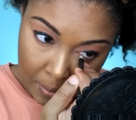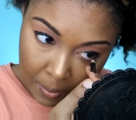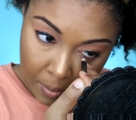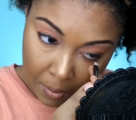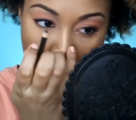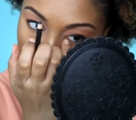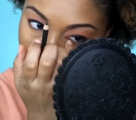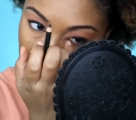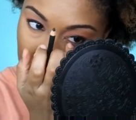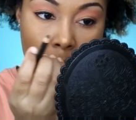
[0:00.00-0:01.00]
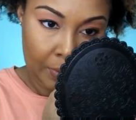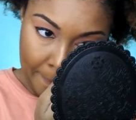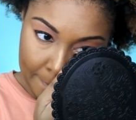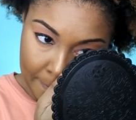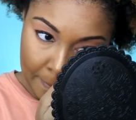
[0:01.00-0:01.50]
the the, the,
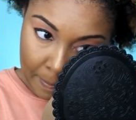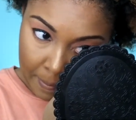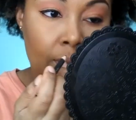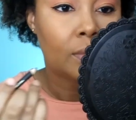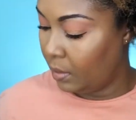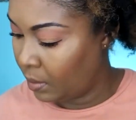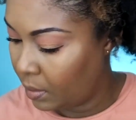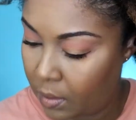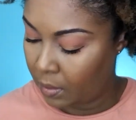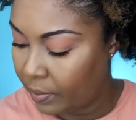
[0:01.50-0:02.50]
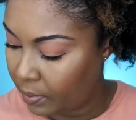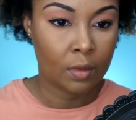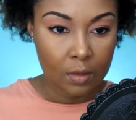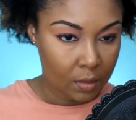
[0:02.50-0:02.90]
the um what came with the elf